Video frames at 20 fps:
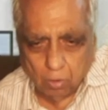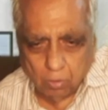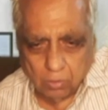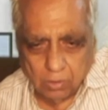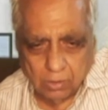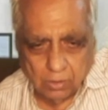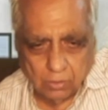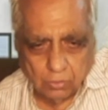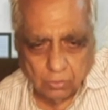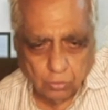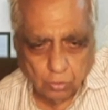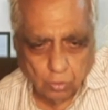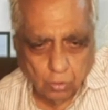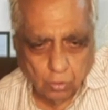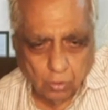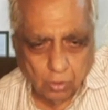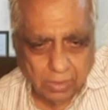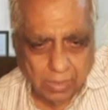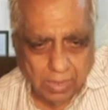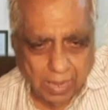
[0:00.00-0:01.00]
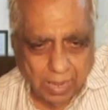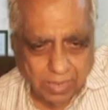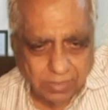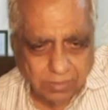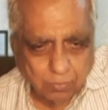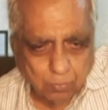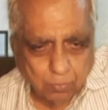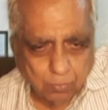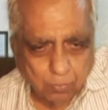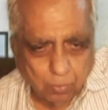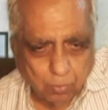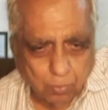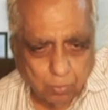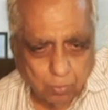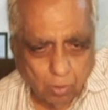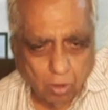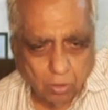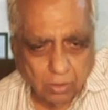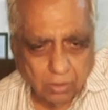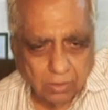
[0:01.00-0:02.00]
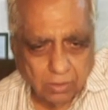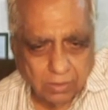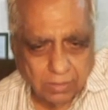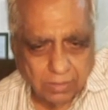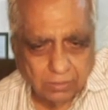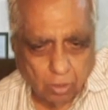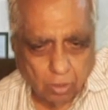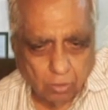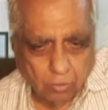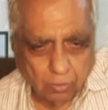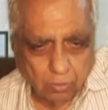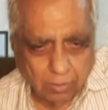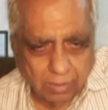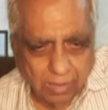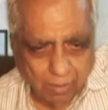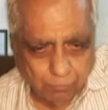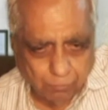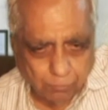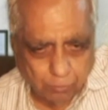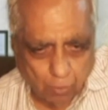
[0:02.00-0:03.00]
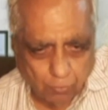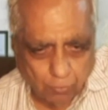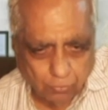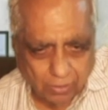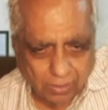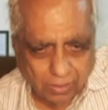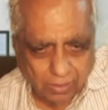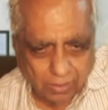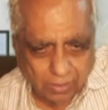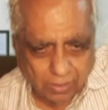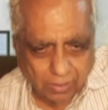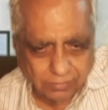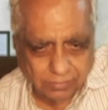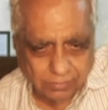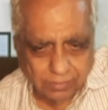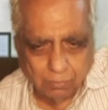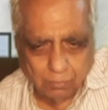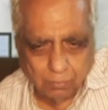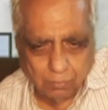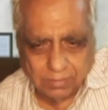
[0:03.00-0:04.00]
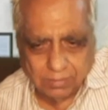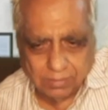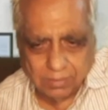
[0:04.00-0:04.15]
So S block is on left of transition elements,